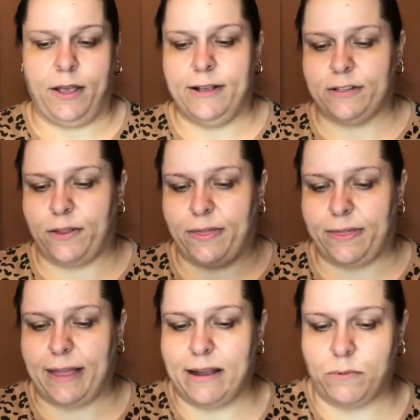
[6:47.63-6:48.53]
So
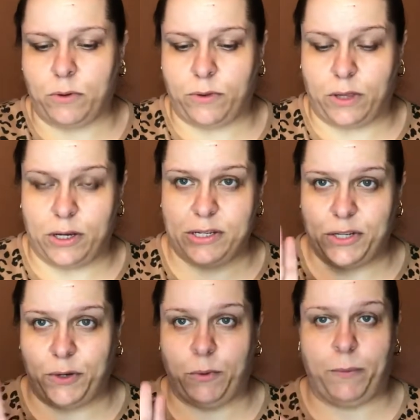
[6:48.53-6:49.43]
those
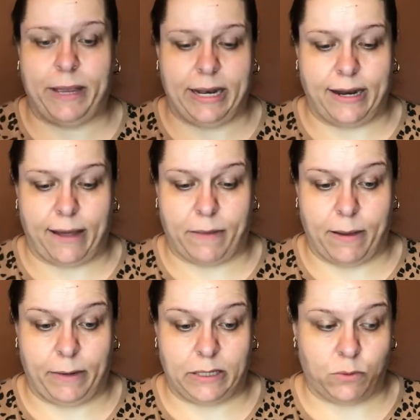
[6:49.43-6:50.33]
two will be in an
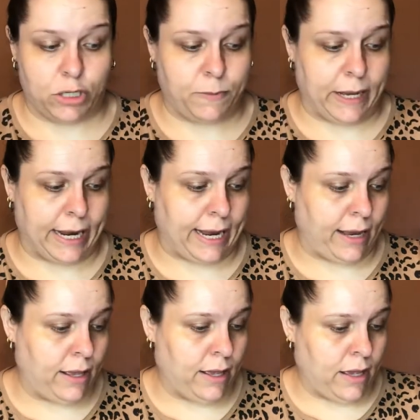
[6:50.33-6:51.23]
upcoming swatch party.
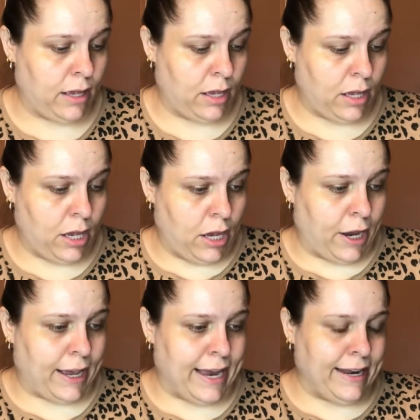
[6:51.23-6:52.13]

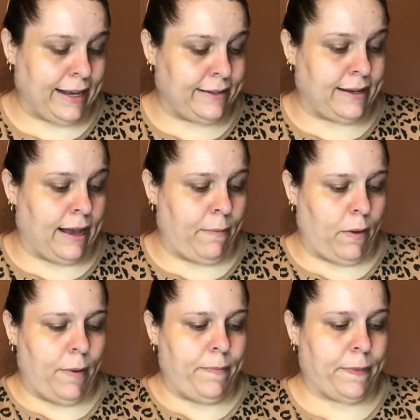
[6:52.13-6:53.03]
Okay, next up,
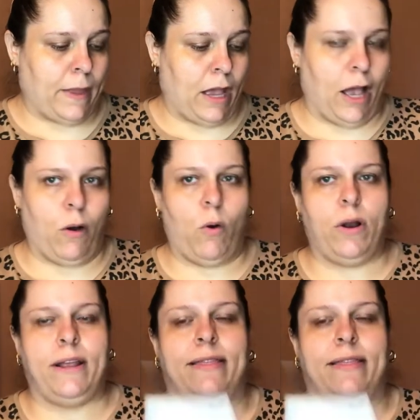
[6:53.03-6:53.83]
I ordered